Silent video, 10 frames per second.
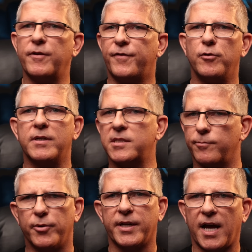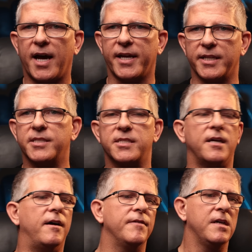reviewing some pretty high-end
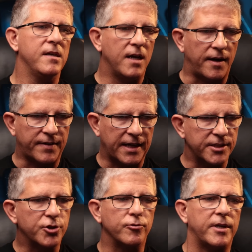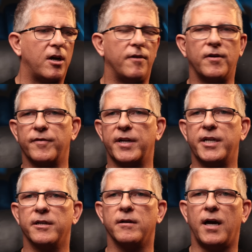stuff. I've got Trenov over
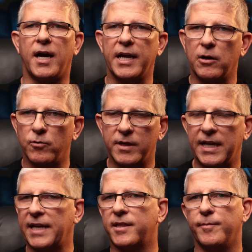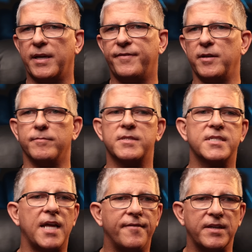here. I own an Anthem AVM
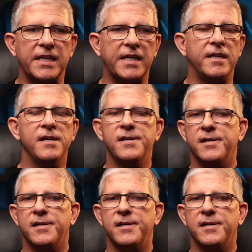70.